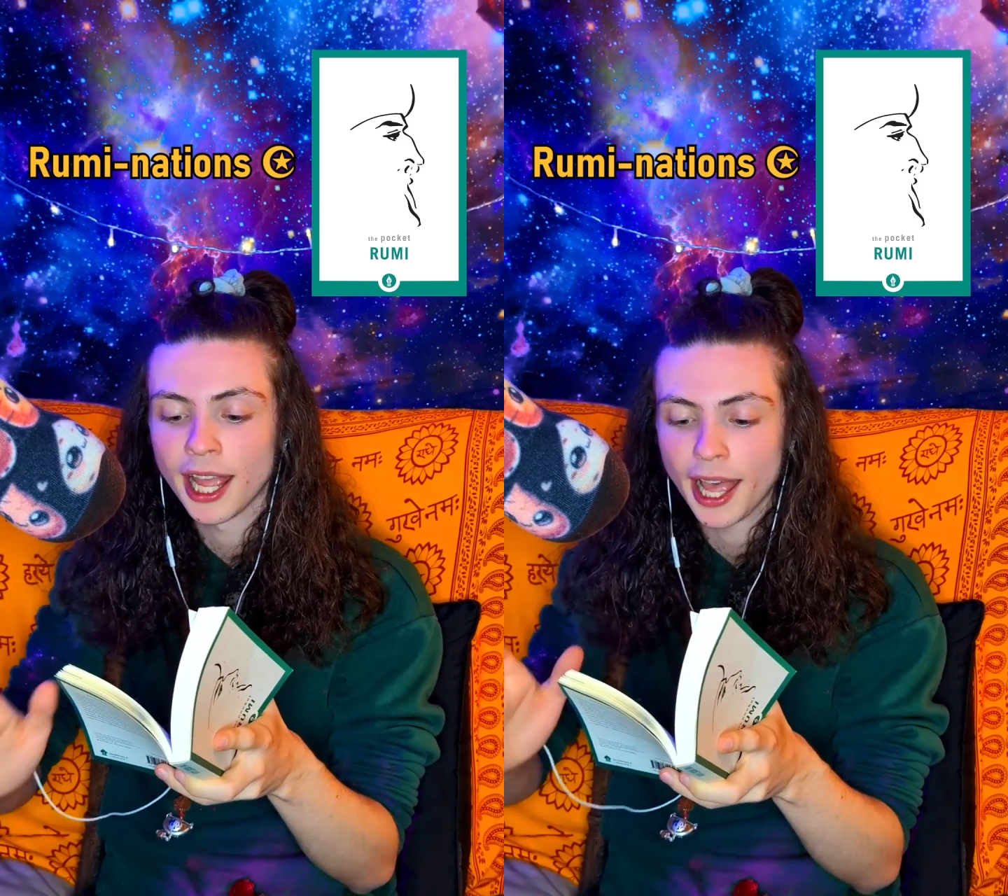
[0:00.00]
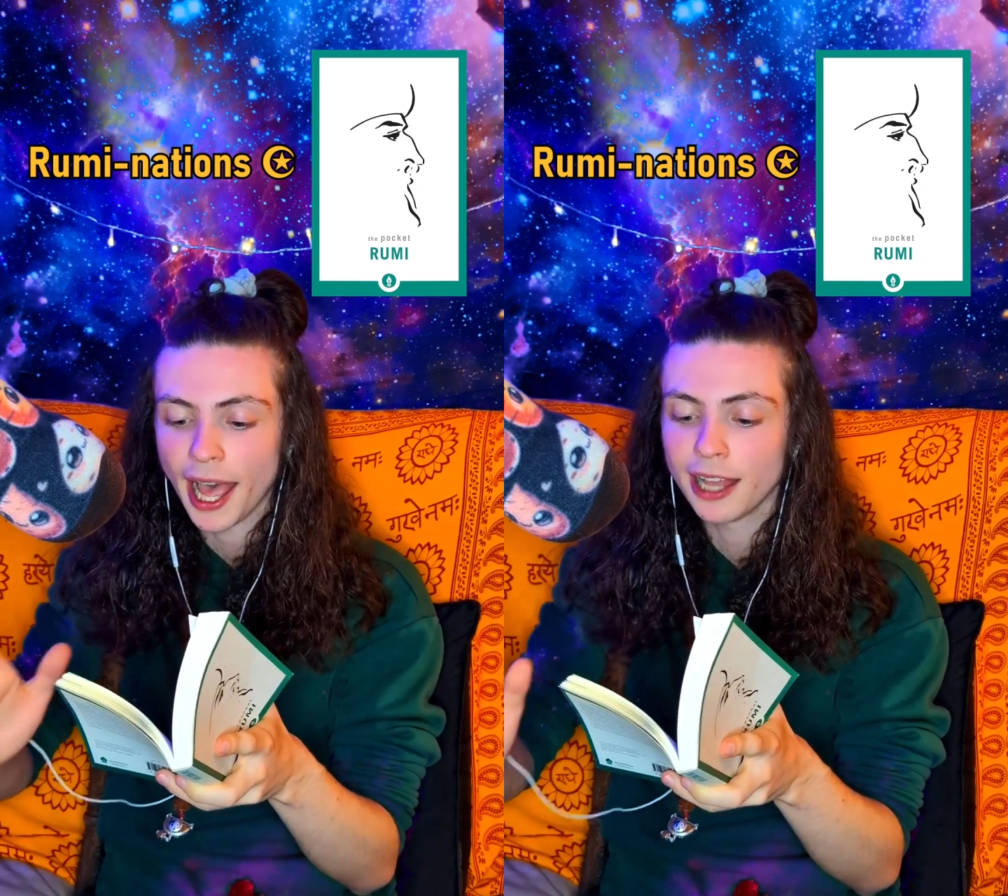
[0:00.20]

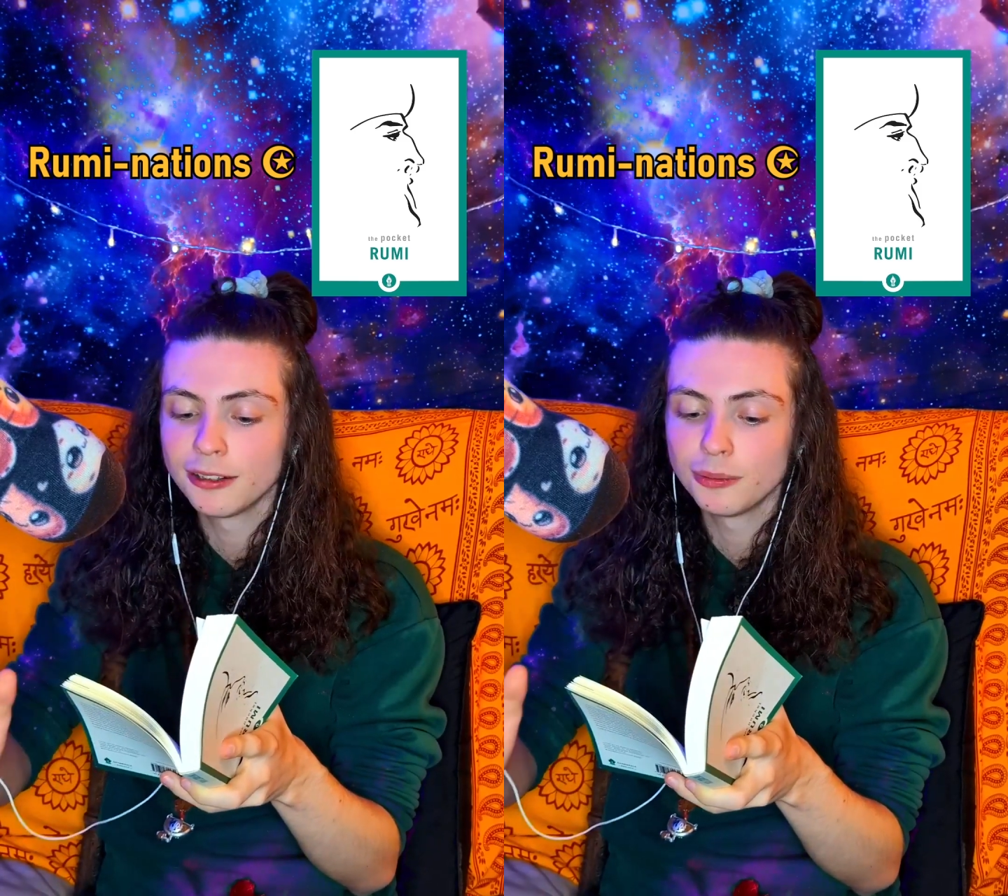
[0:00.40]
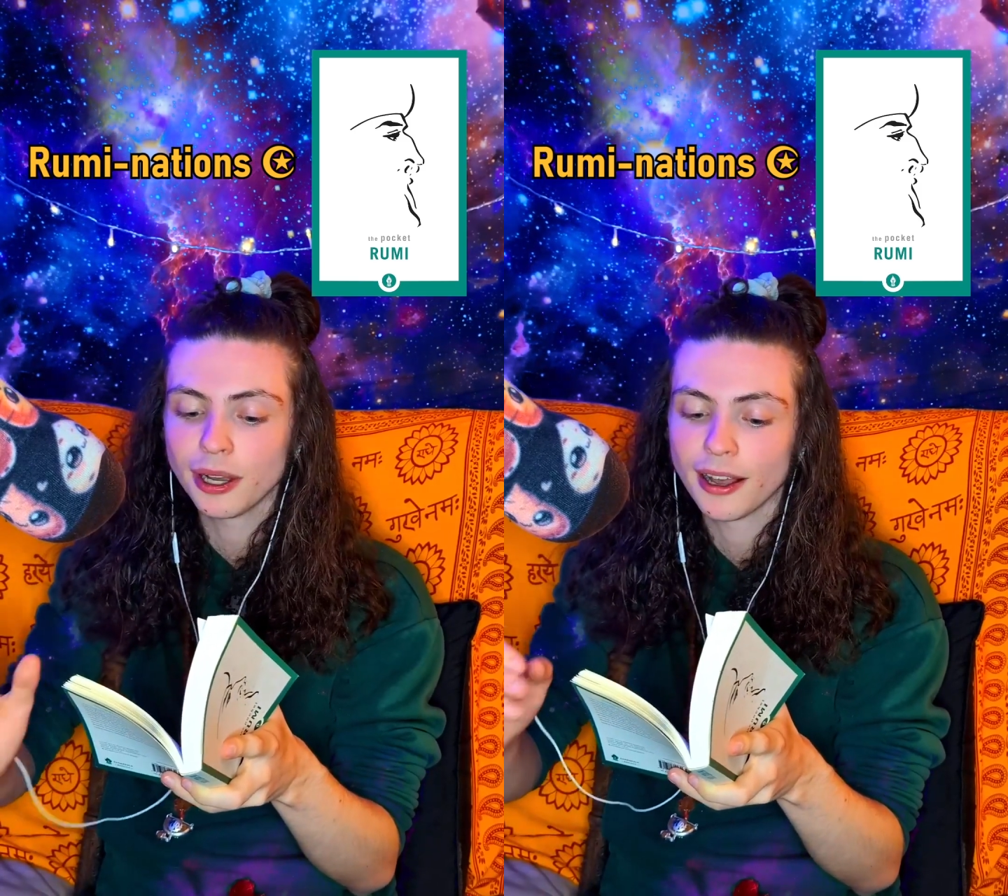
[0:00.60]
and
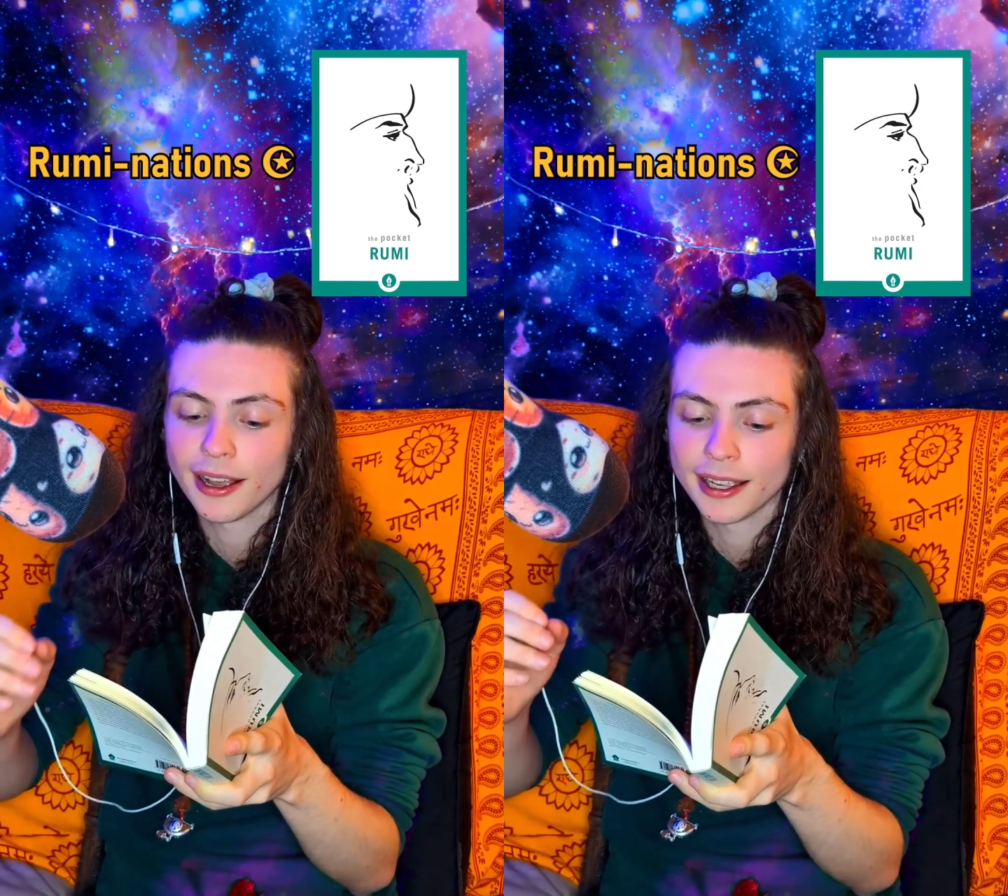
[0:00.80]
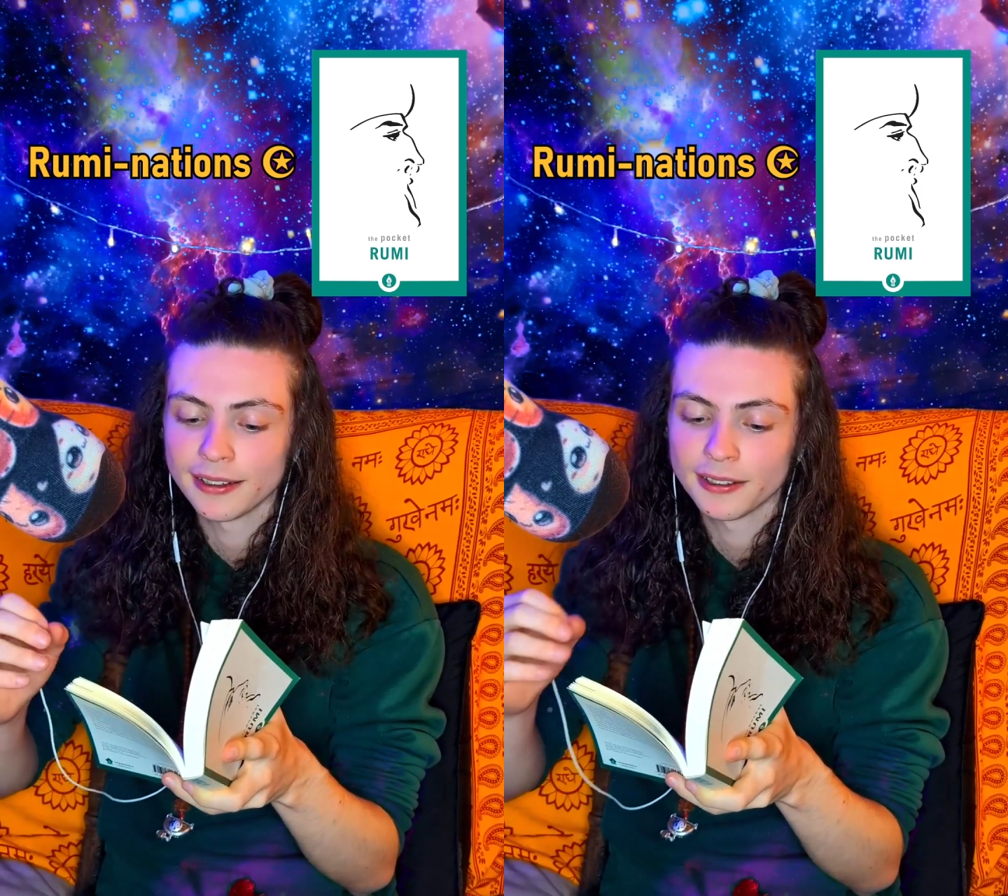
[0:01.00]

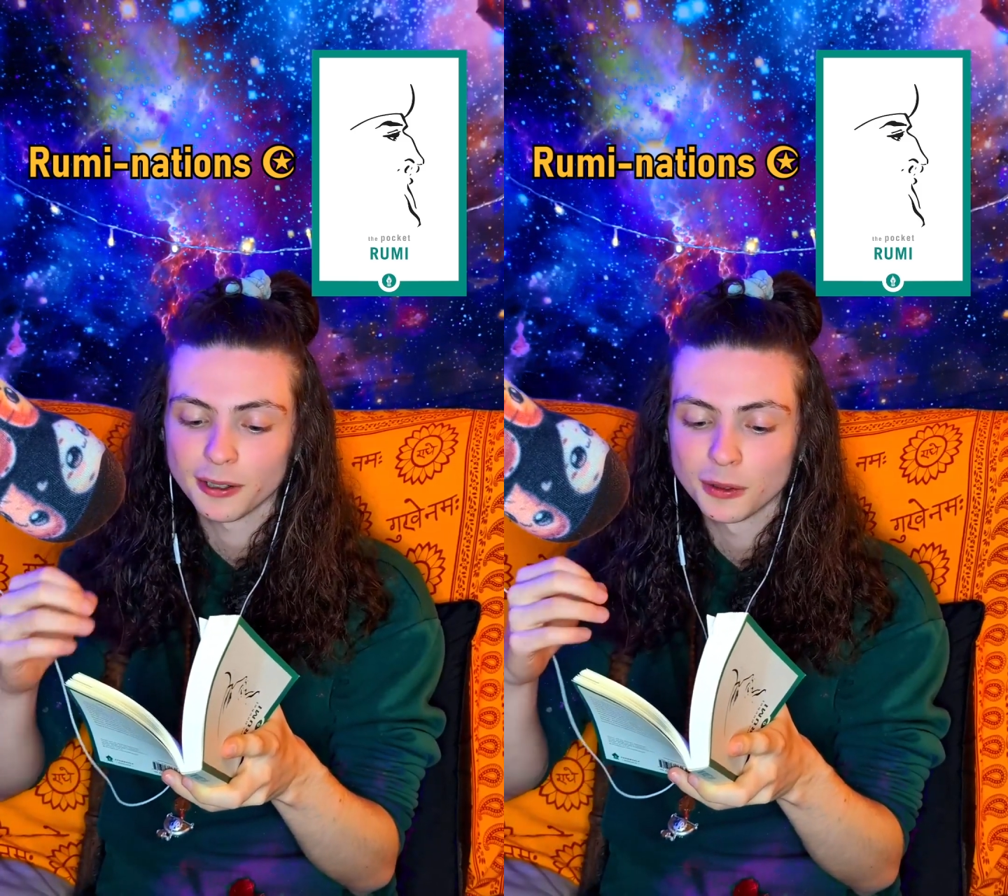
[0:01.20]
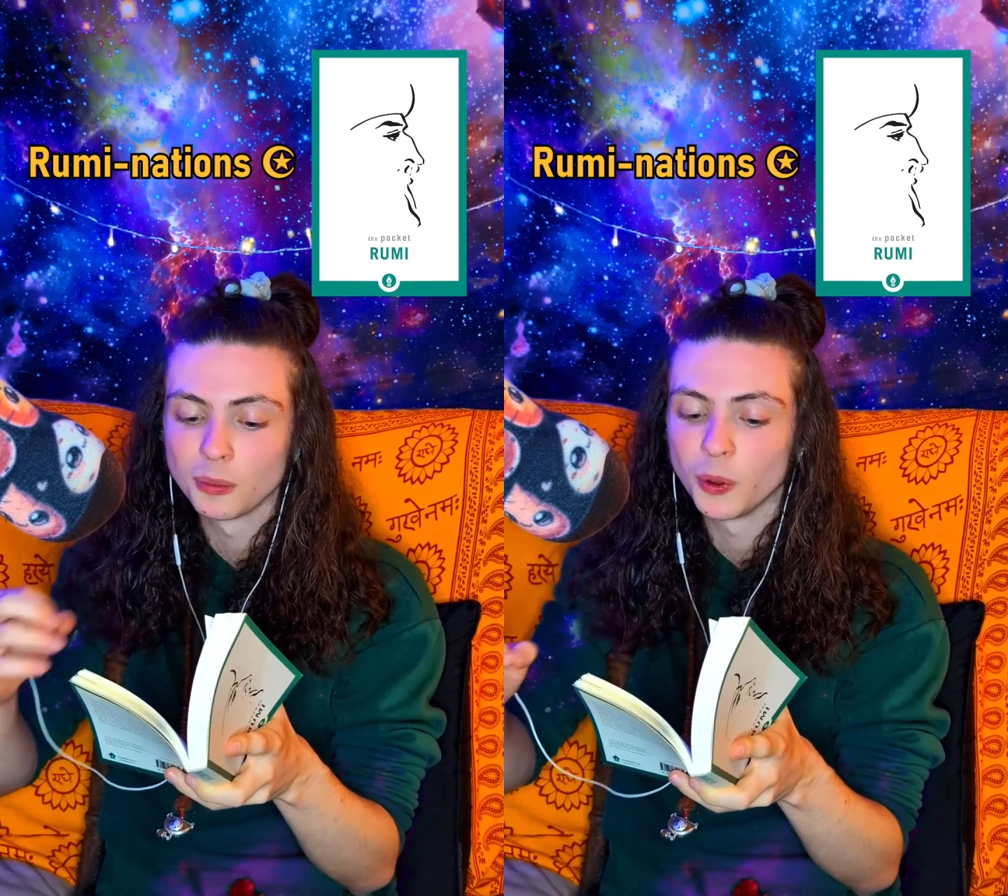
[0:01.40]
behind are
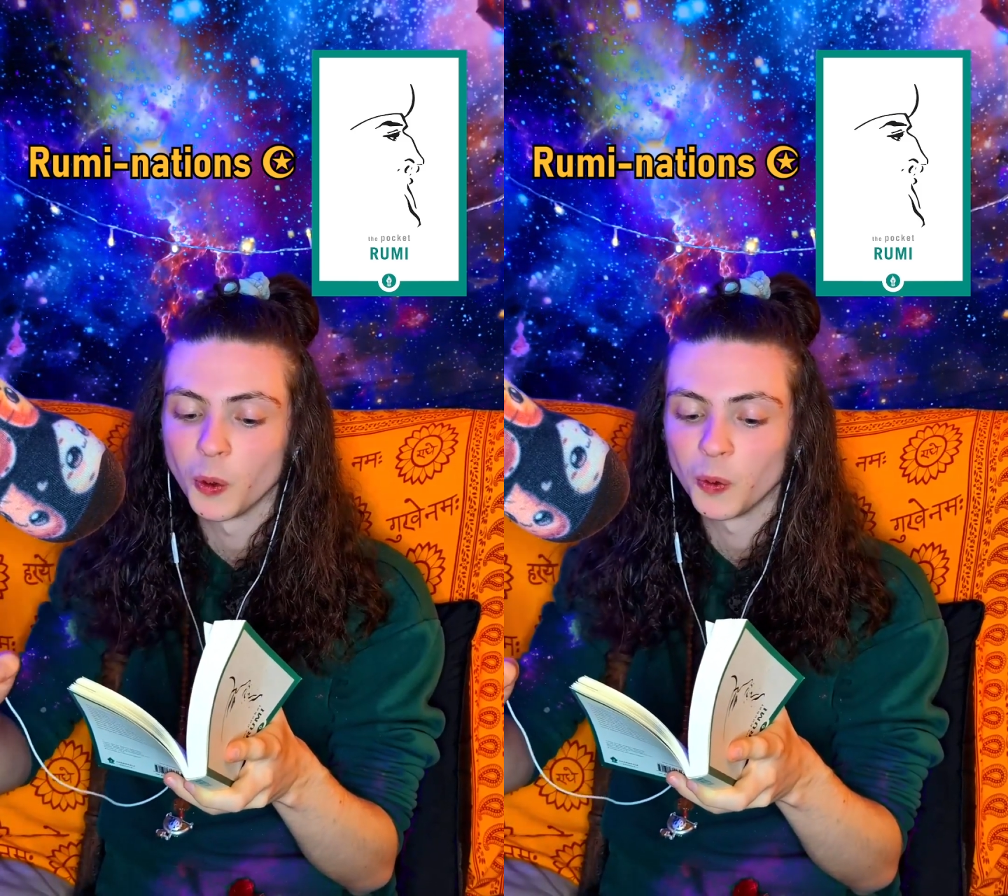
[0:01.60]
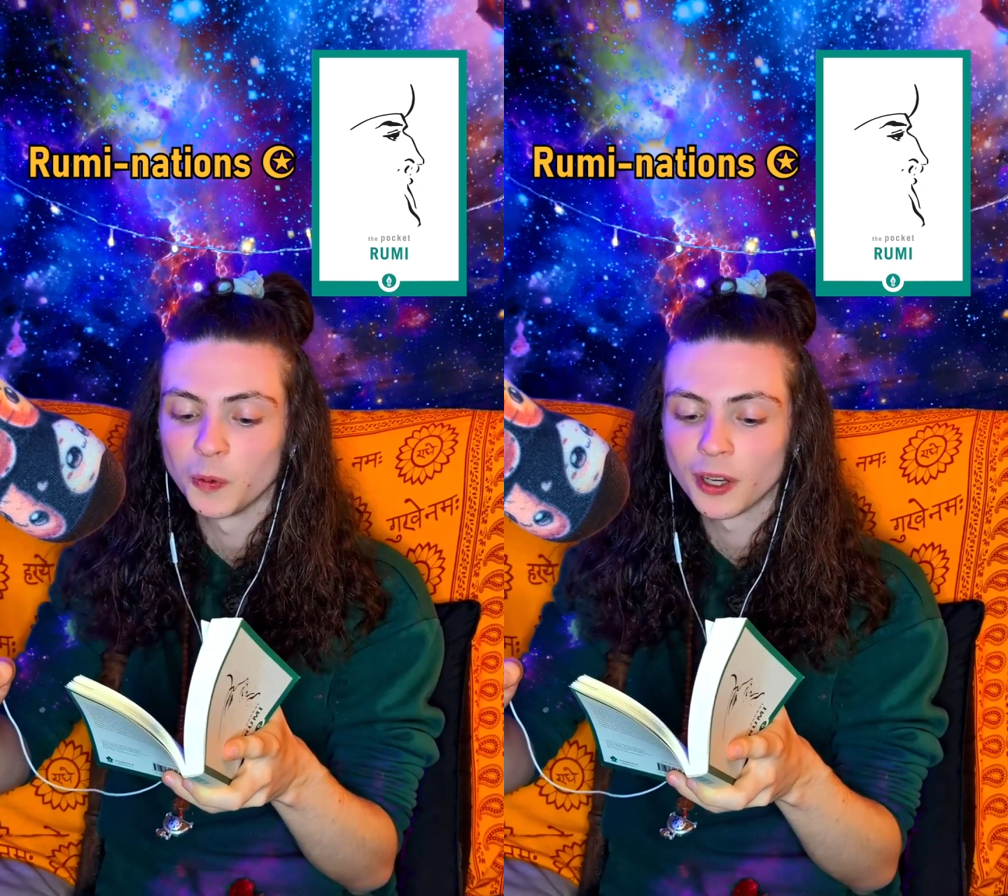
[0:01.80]

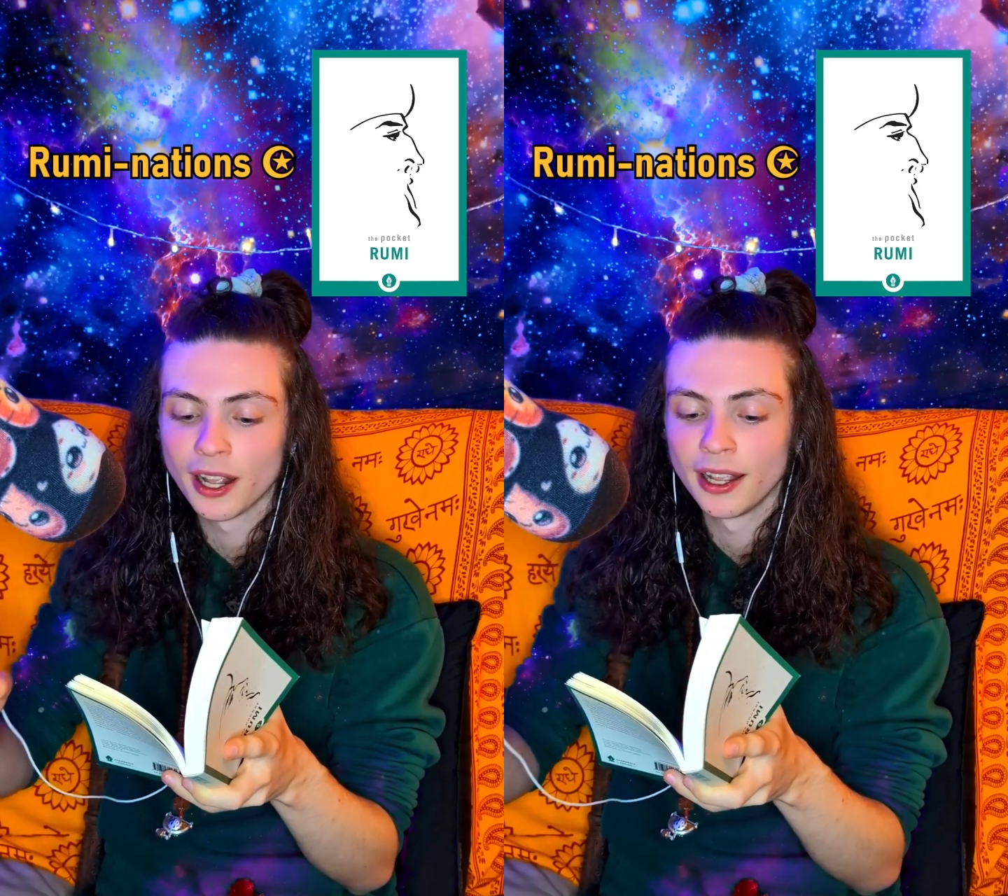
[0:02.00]
removed,